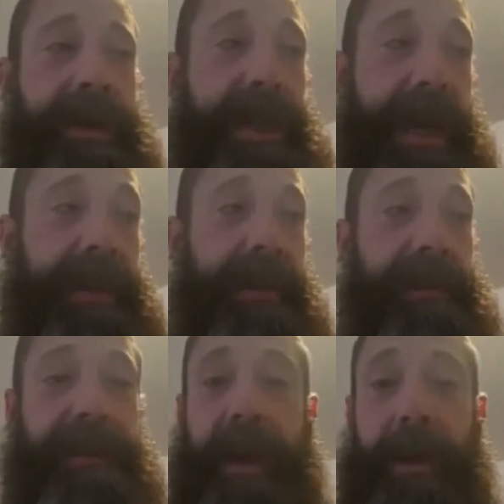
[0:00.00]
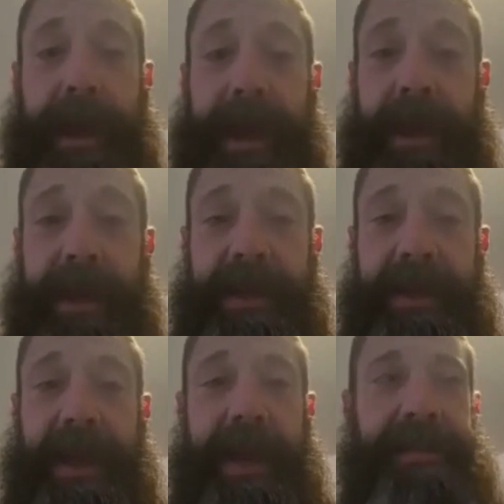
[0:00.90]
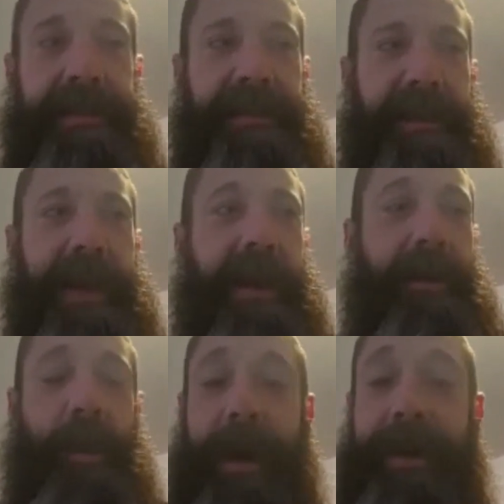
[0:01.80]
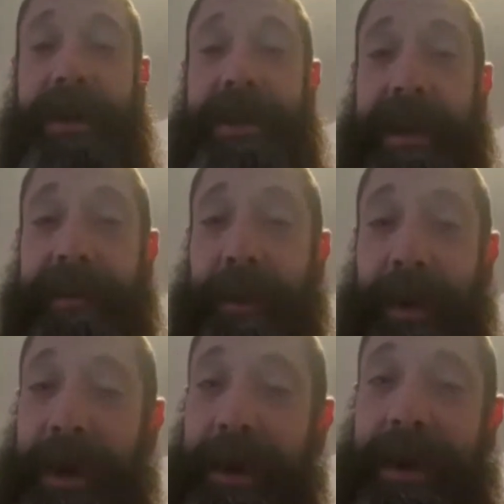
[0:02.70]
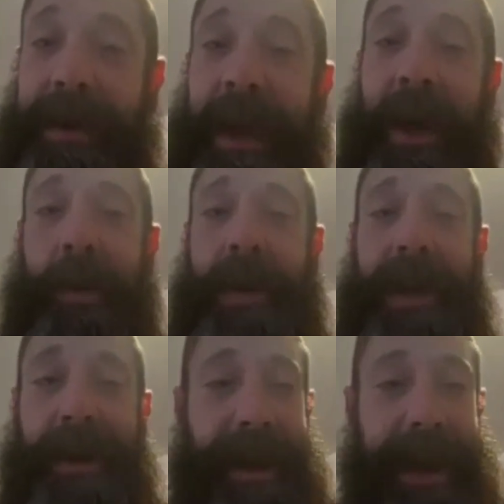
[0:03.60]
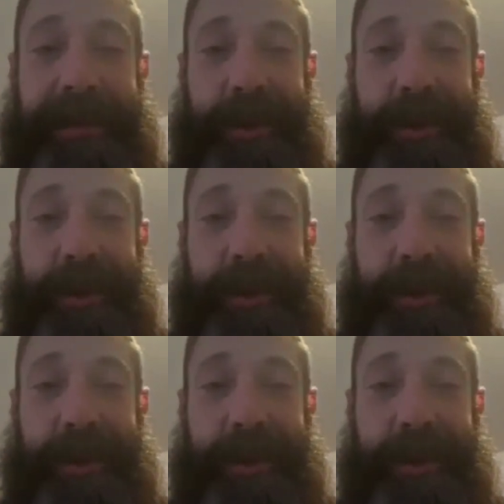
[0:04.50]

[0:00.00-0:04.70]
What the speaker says: setting that were following us. Some health and wellness stuff that we're doing. We did a life